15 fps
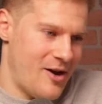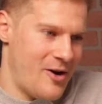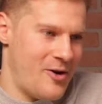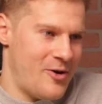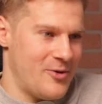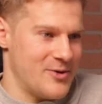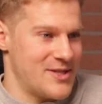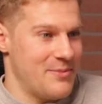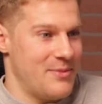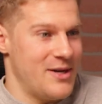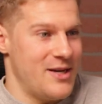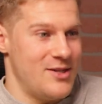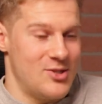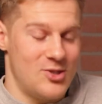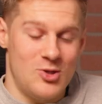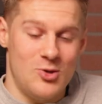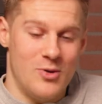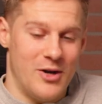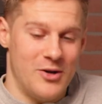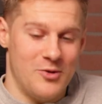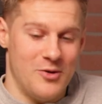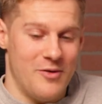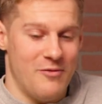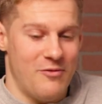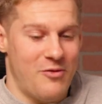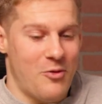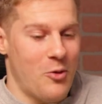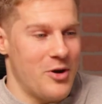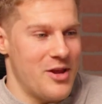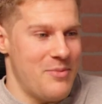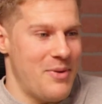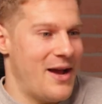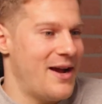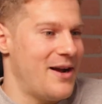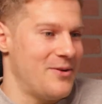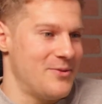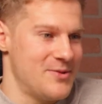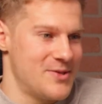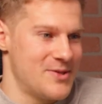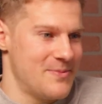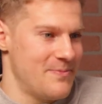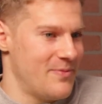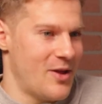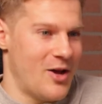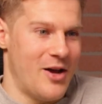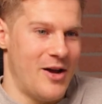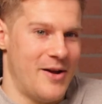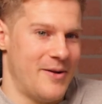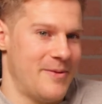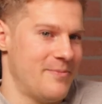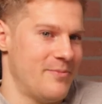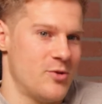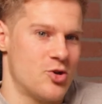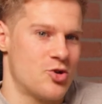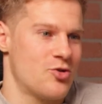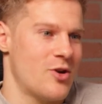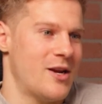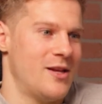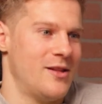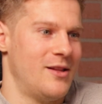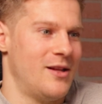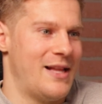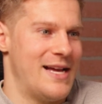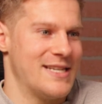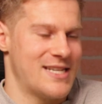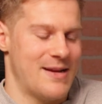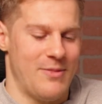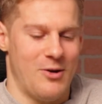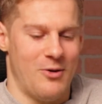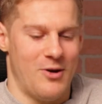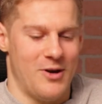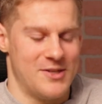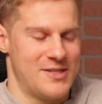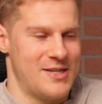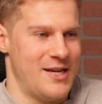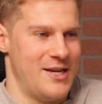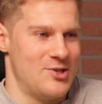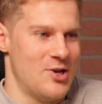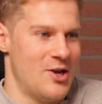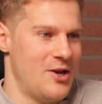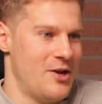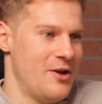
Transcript: oh, somebody's 240 pounds shredded the last time they were on stage.